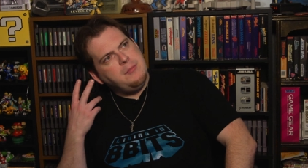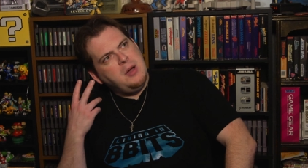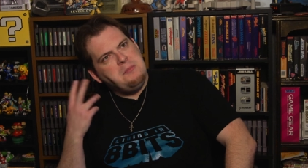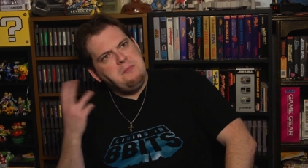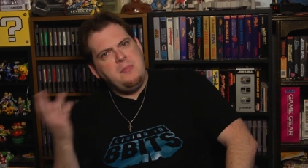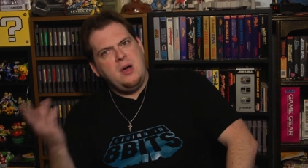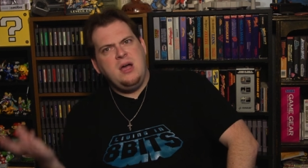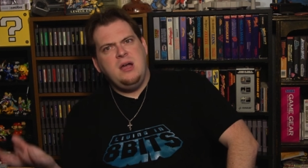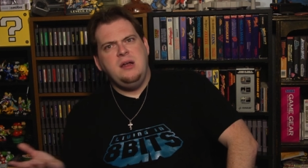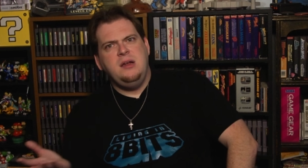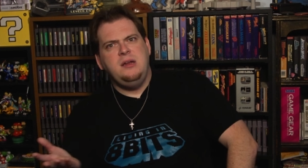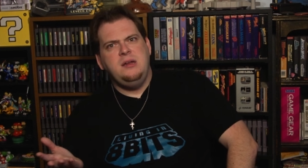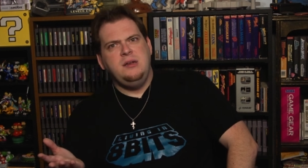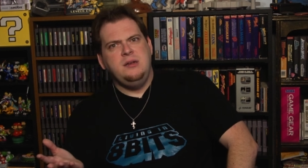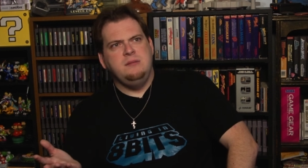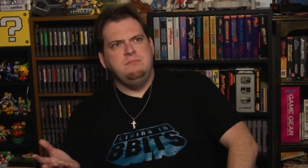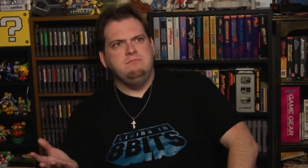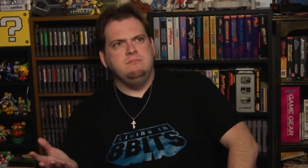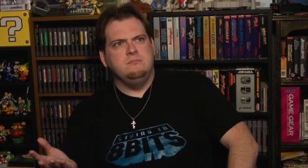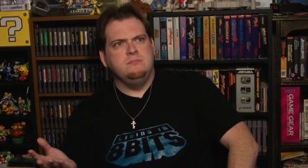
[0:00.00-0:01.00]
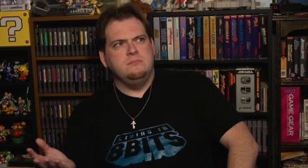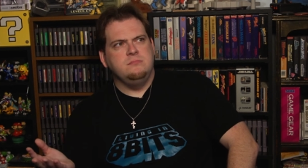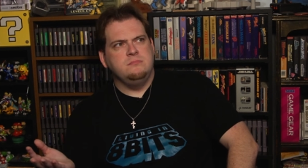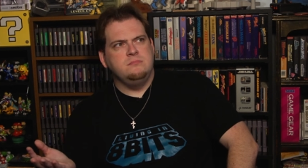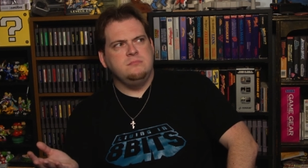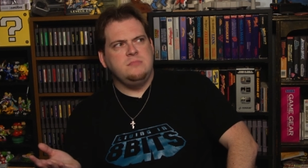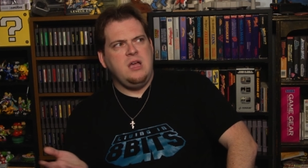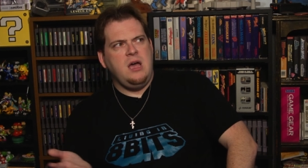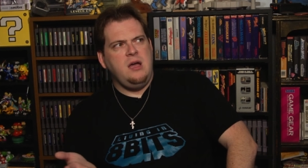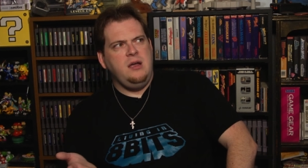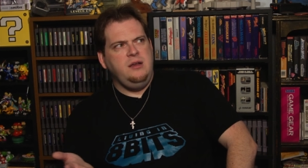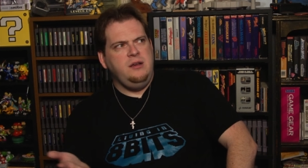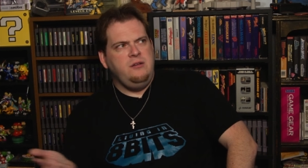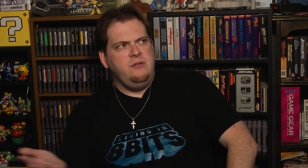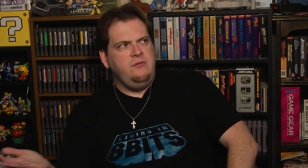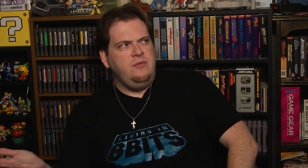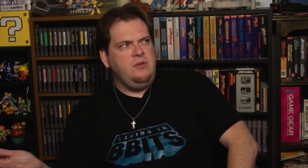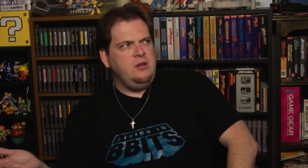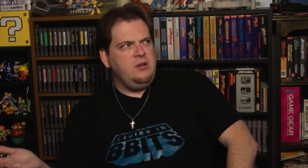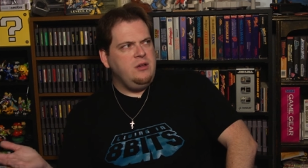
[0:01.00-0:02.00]
My mind kind
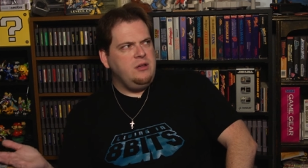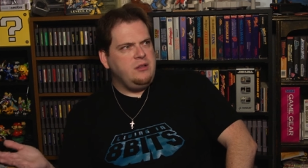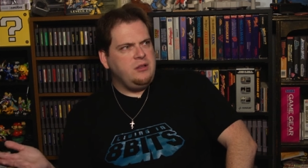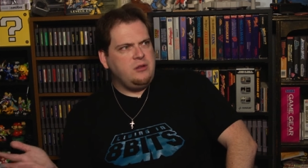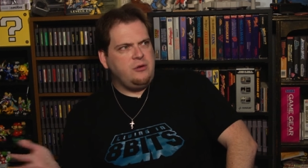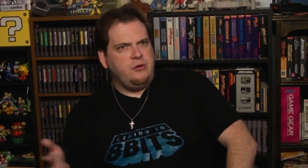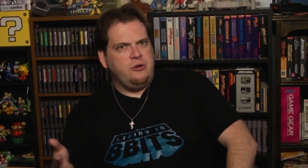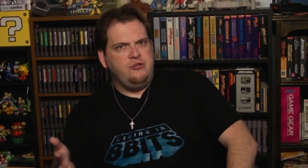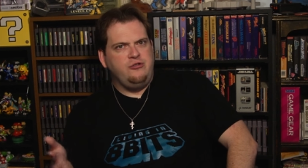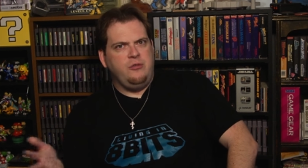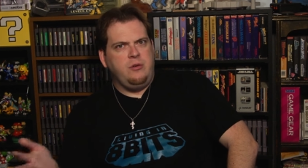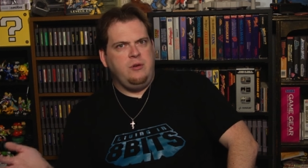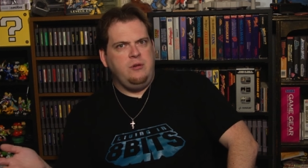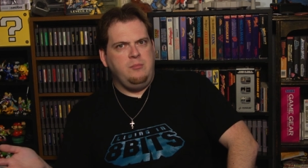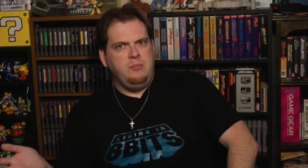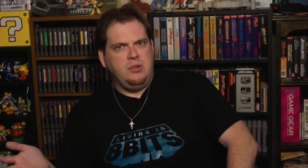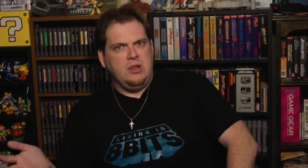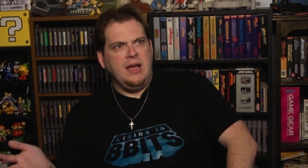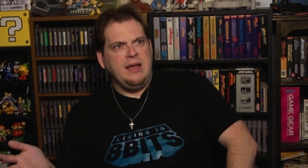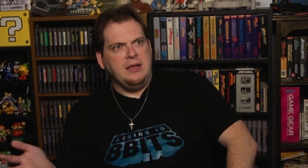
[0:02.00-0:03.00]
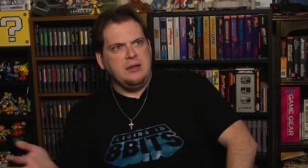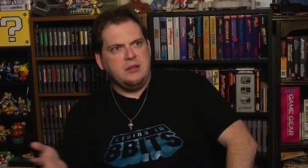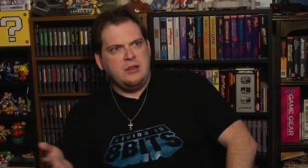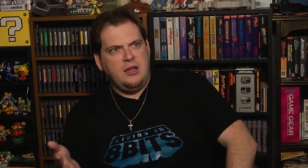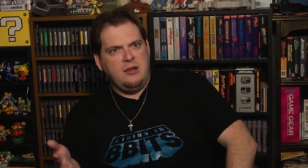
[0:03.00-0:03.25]
of started drawing blanks